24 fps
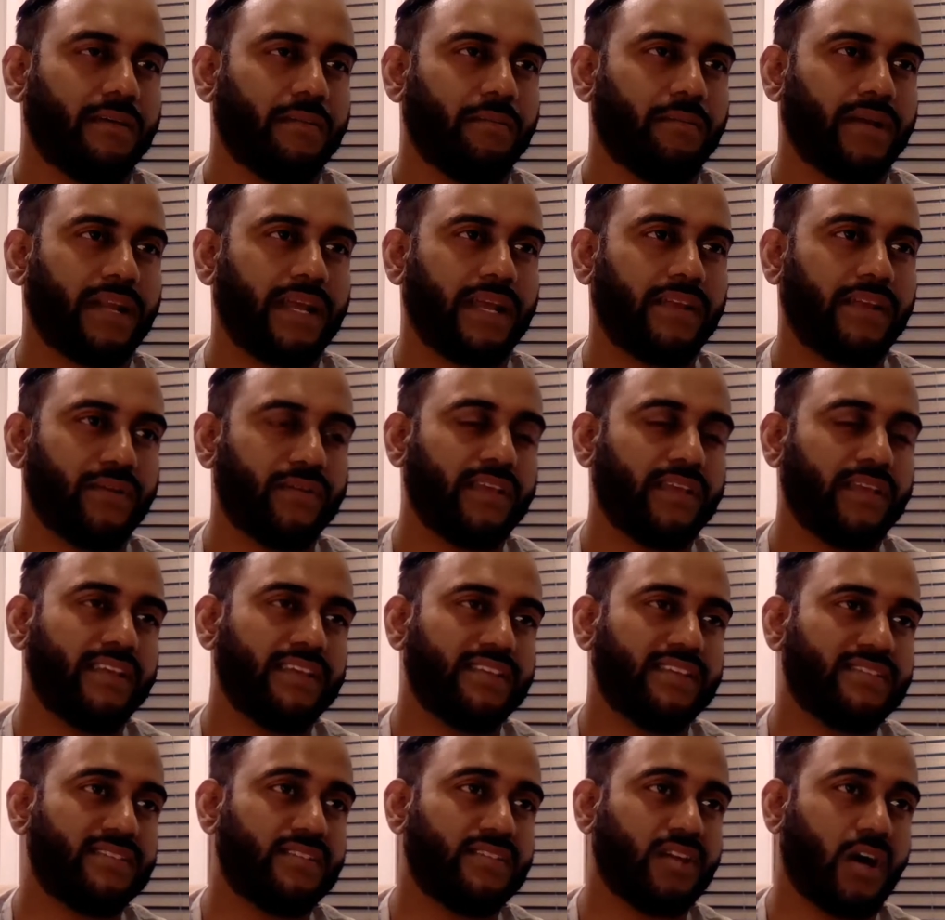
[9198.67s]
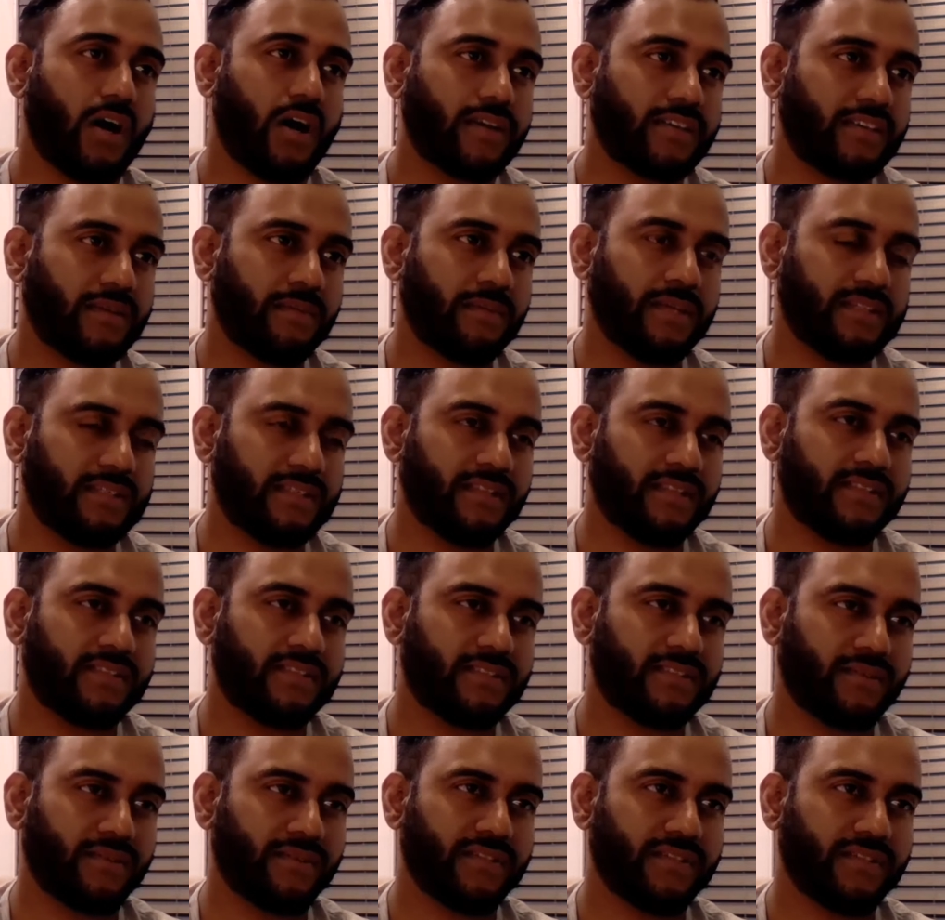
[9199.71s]
But I know that he's documented a
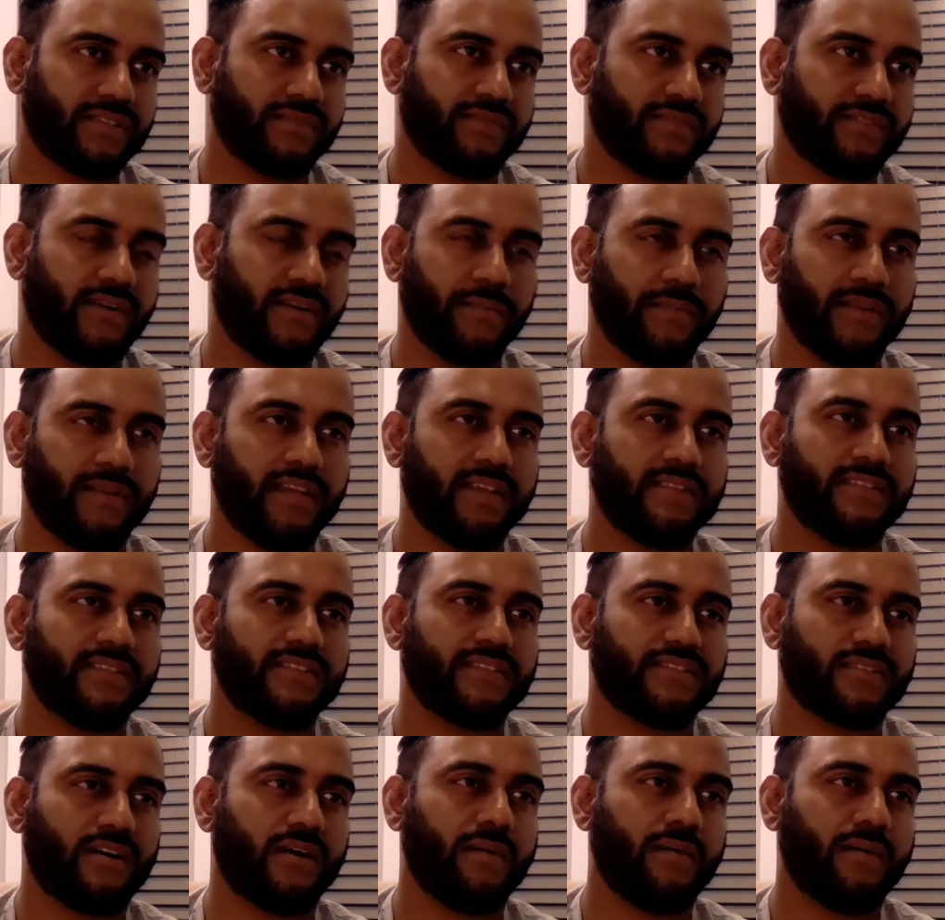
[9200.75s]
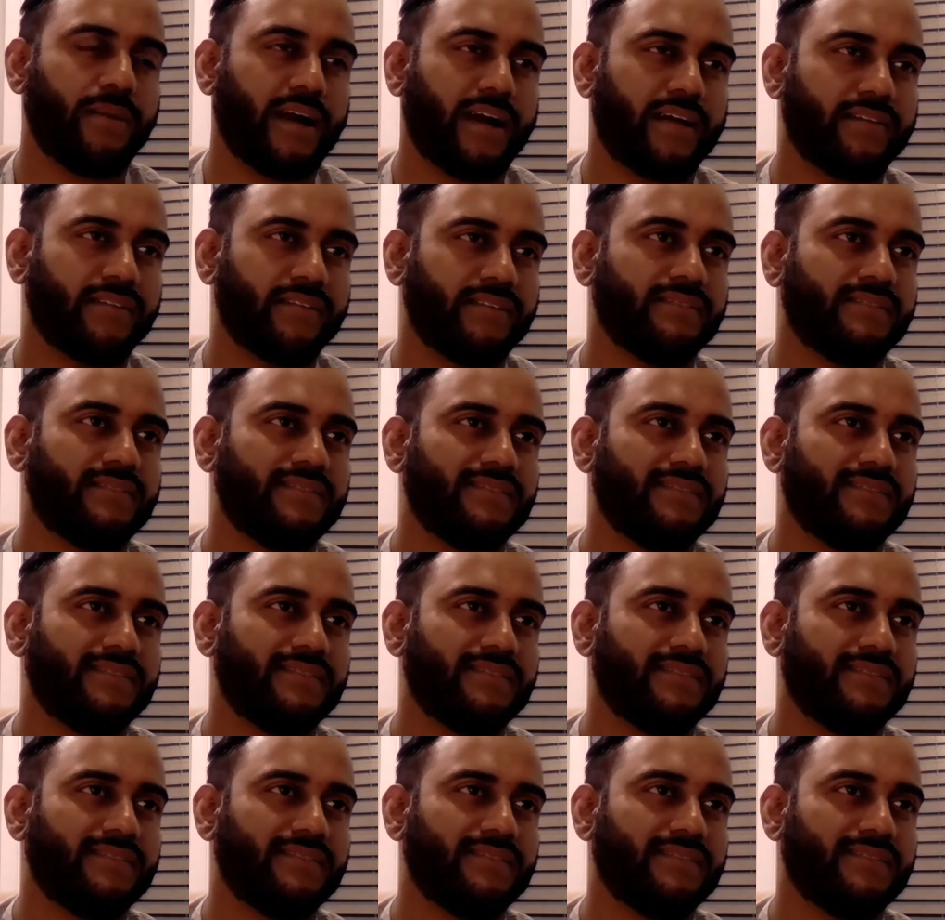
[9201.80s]
series of companies and saw a pattern.